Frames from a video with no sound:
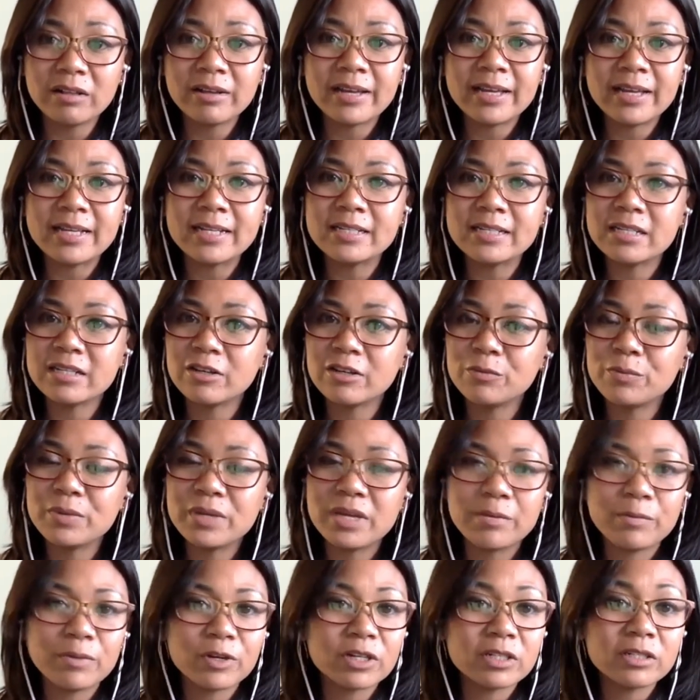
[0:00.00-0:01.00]
and he'll be
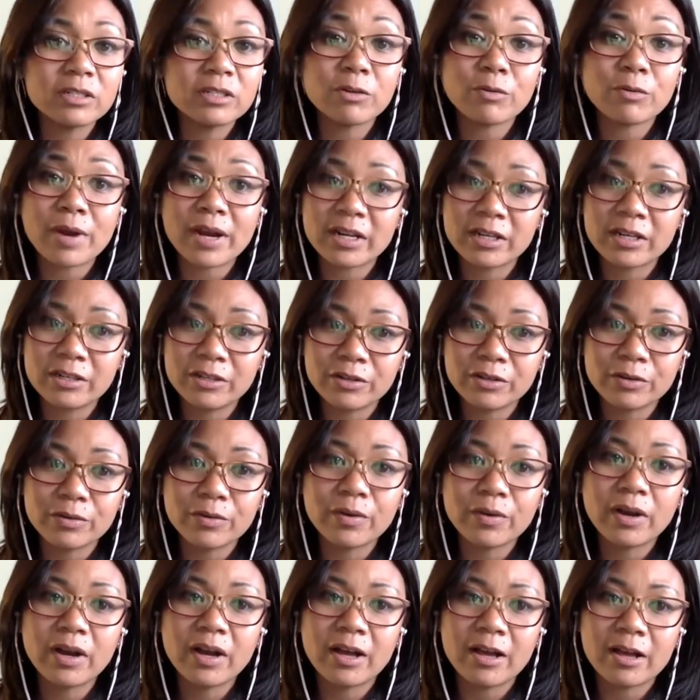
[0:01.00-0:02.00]
able to direct you